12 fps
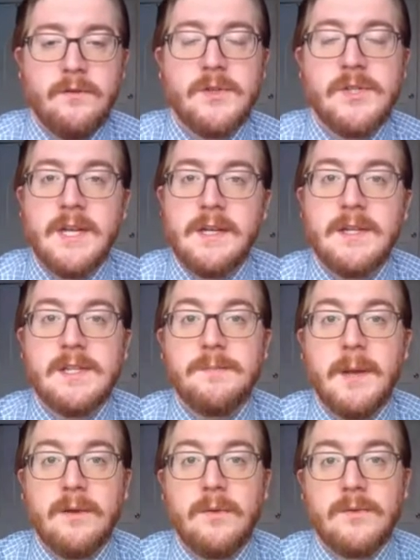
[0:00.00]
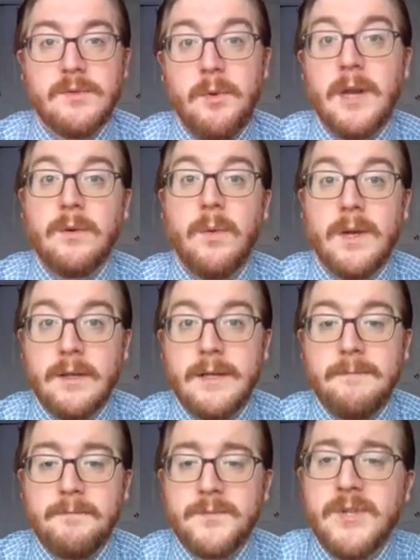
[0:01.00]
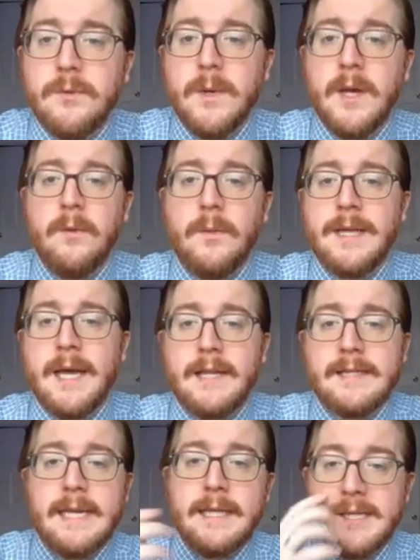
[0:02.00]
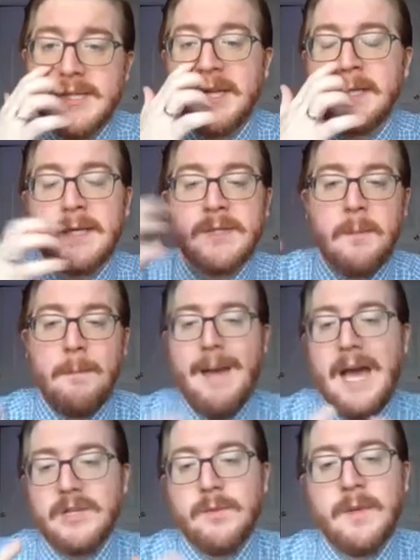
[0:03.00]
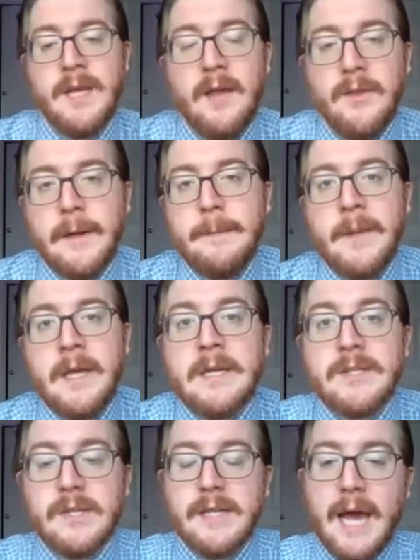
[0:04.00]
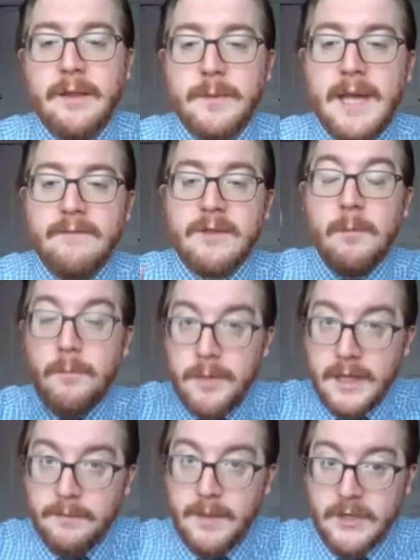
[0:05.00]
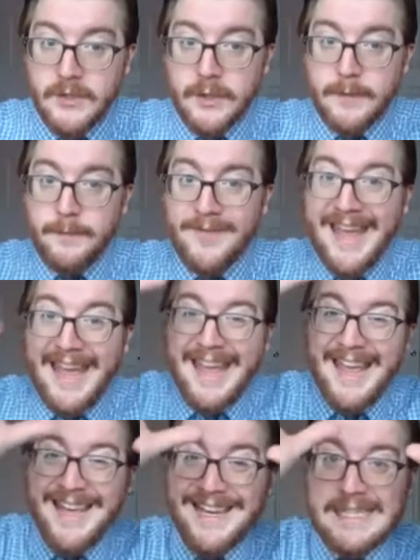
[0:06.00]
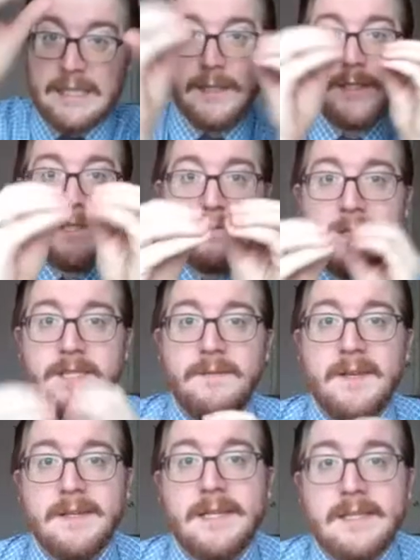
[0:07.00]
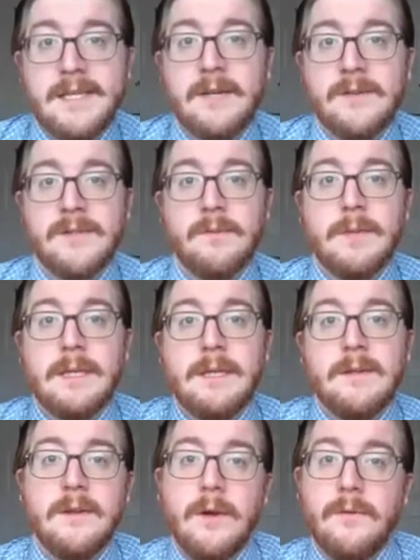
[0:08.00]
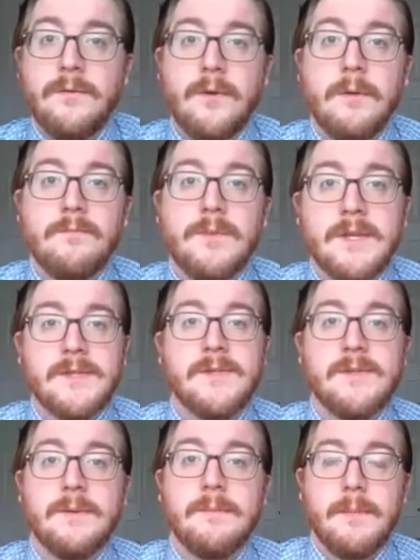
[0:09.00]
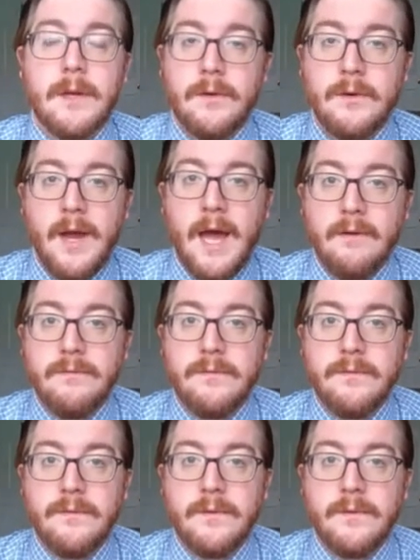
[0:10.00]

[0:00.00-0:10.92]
Christianity spread quickly. So we can kind of take these ideas, mash them together. So now that we have the big picture and the specific details that we need to know from this paragraph,